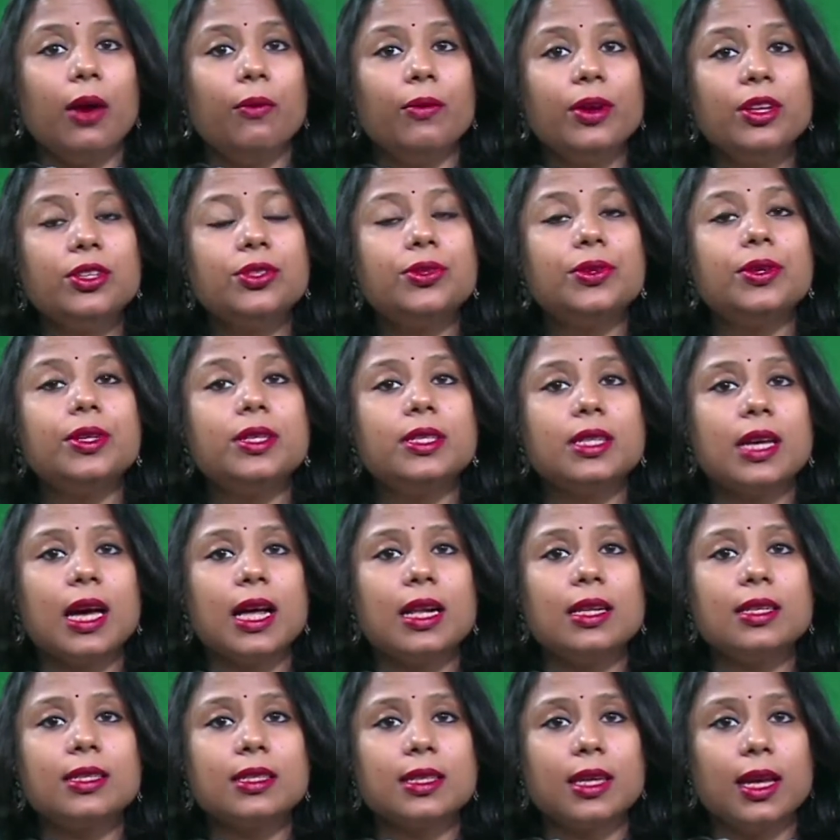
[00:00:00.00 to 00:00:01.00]
which
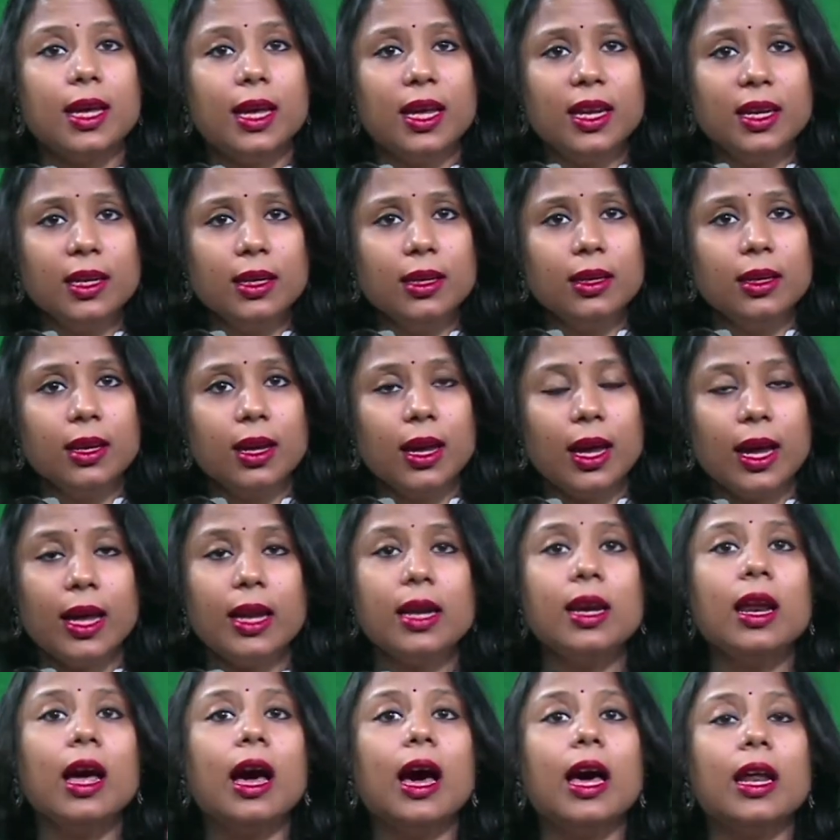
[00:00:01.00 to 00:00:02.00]
results in
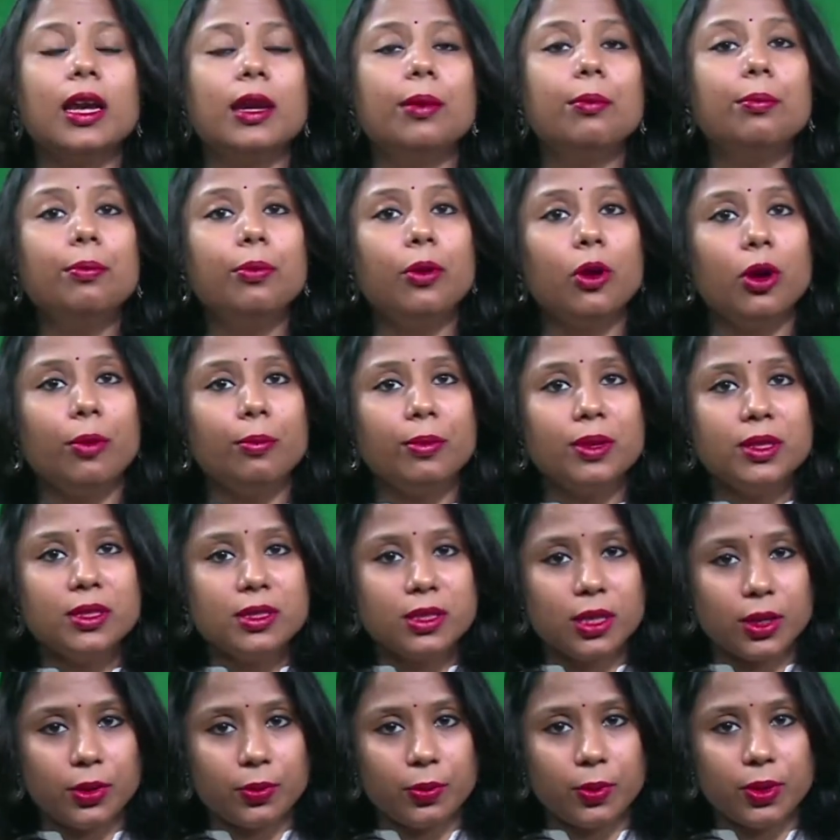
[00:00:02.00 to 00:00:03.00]
an
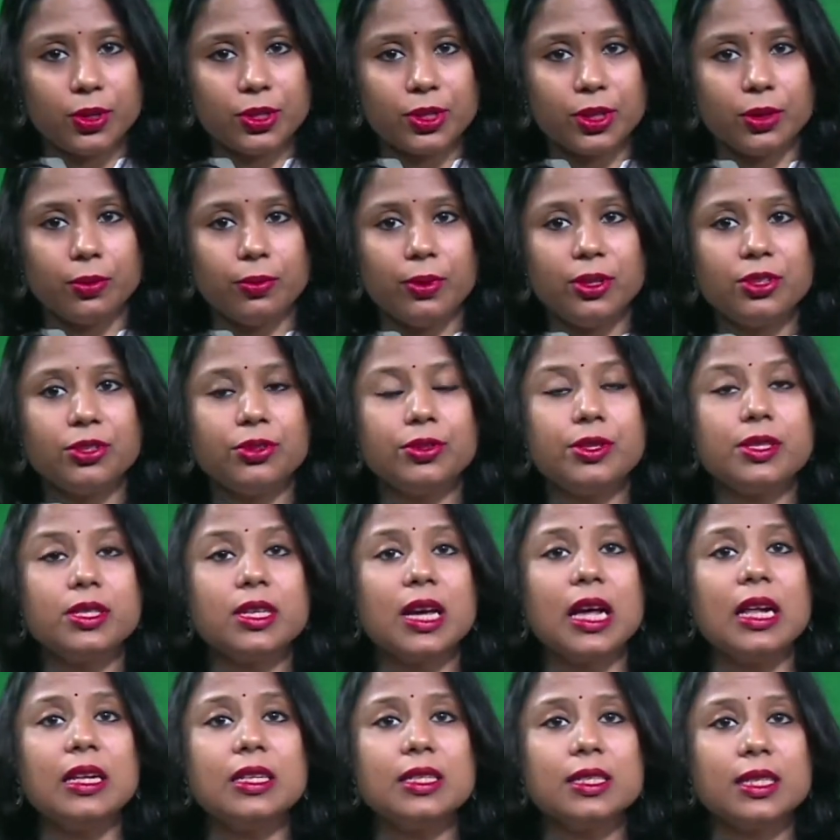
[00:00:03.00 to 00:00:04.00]
unemployment situation, which
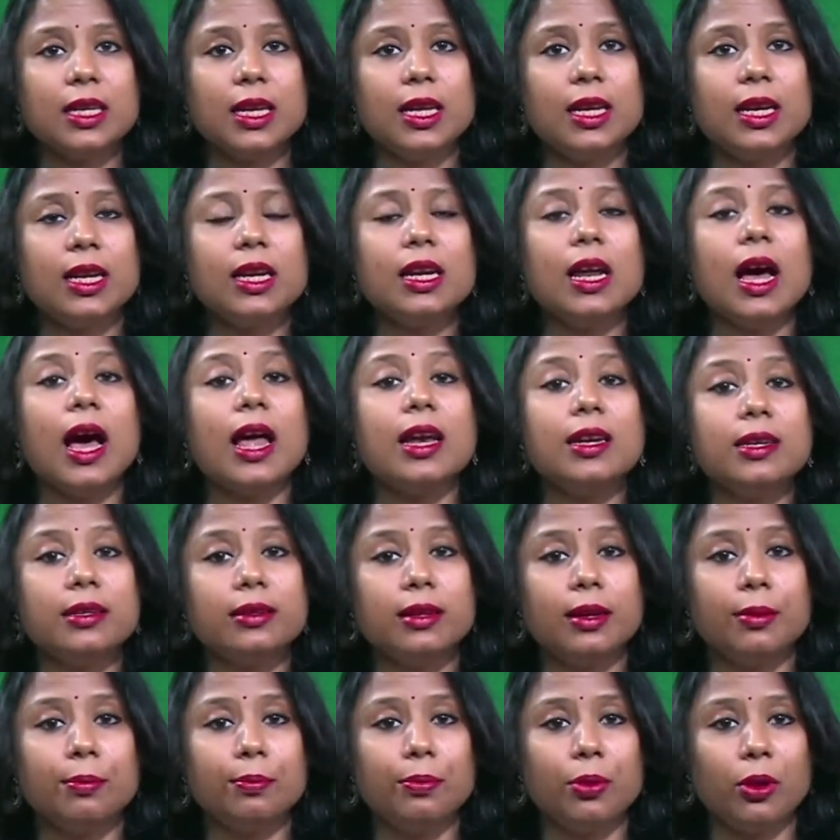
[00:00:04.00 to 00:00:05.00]
results in an
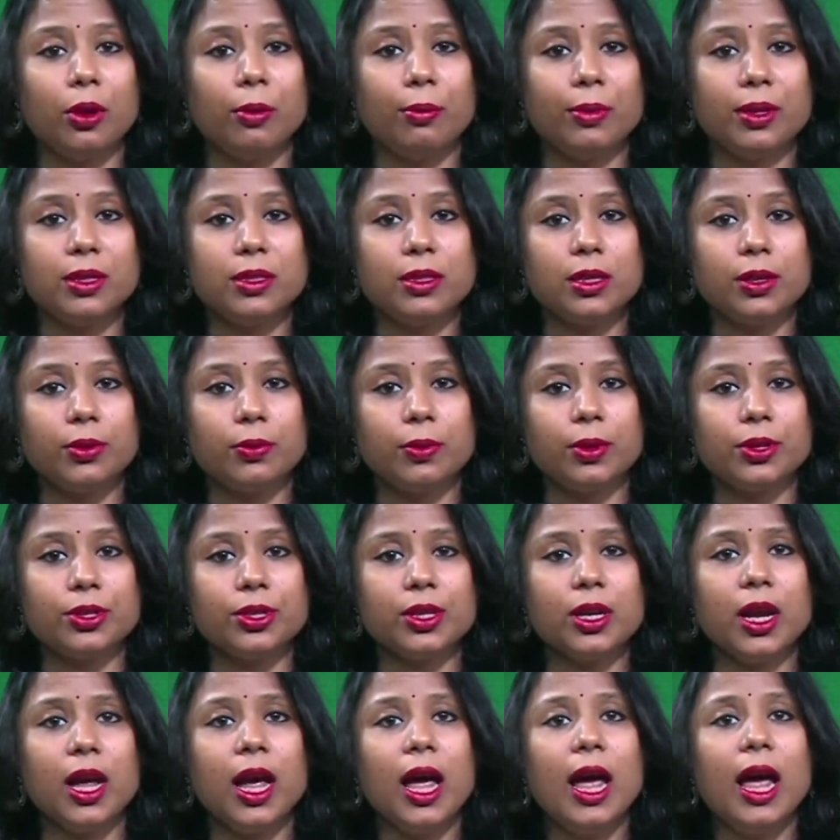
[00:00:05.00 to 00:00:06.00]
underemployment
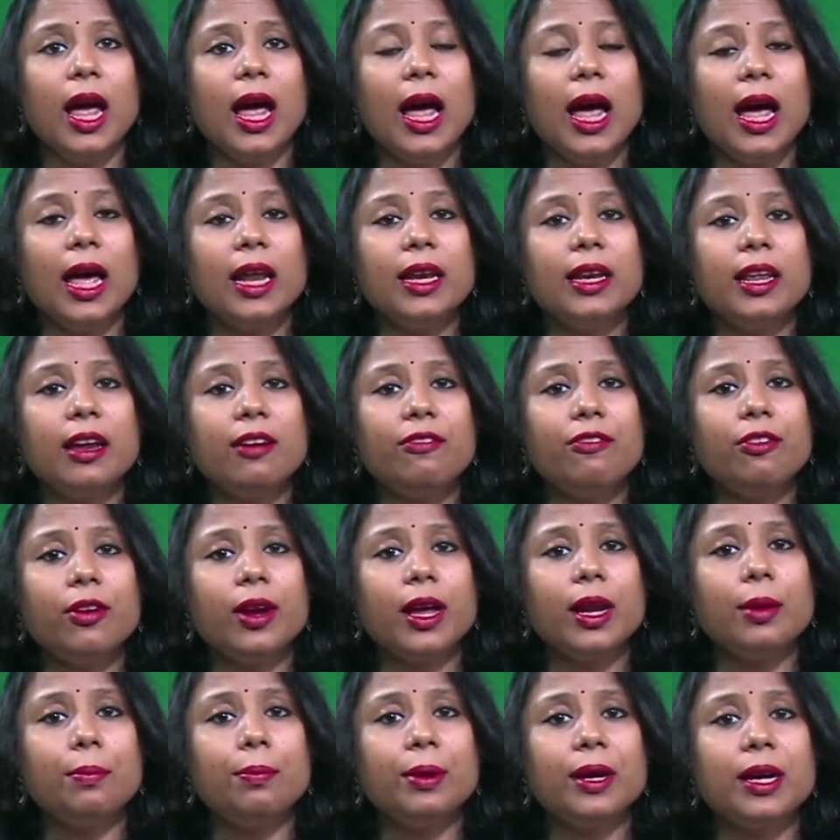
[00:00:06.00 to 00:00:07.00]
situation, and
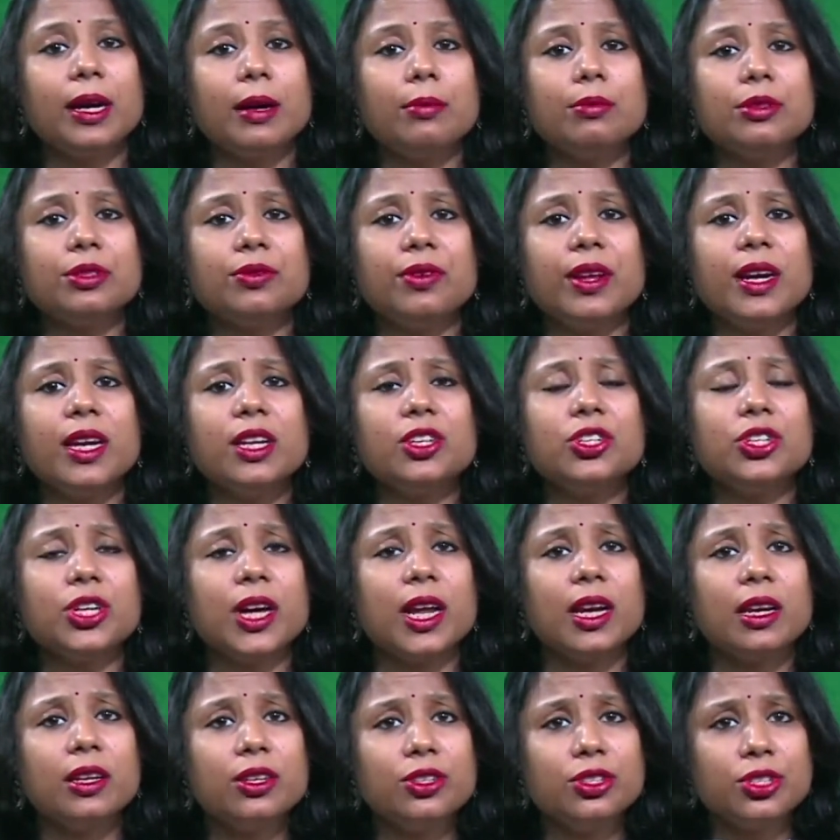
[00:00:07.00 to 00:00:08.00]
therefore it becomes very
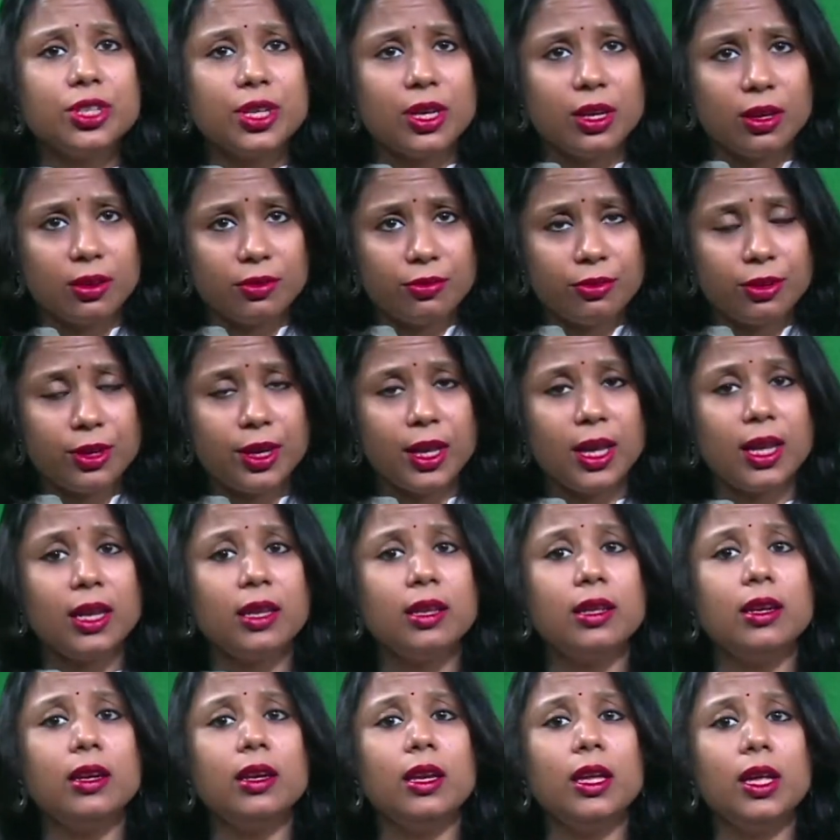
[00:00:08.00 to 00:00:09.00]
challenging for the
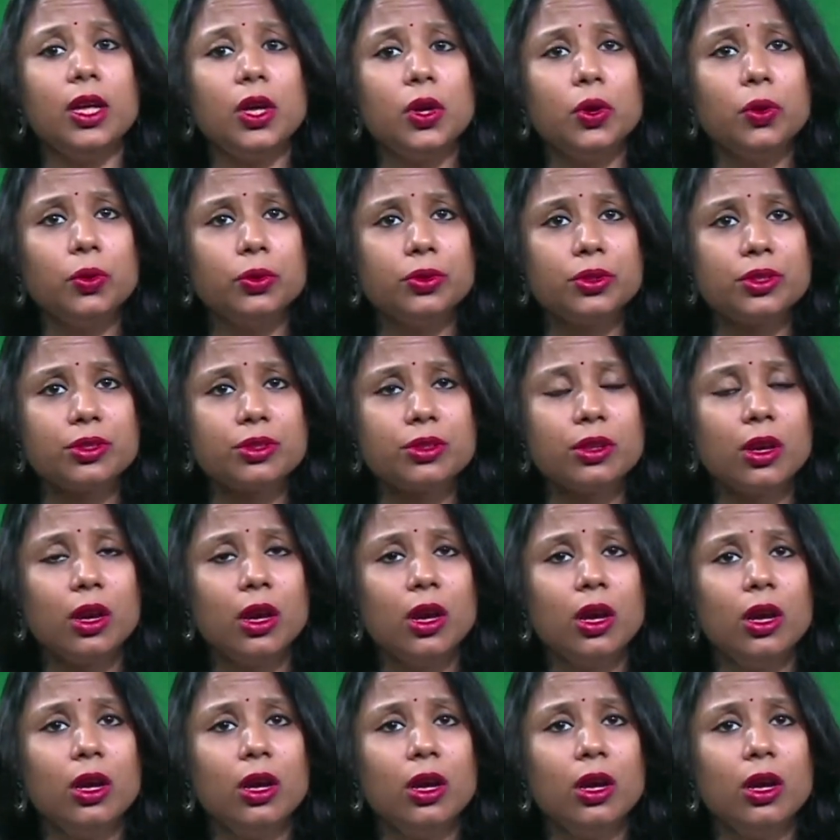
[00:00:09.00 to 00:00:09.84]
Indian youths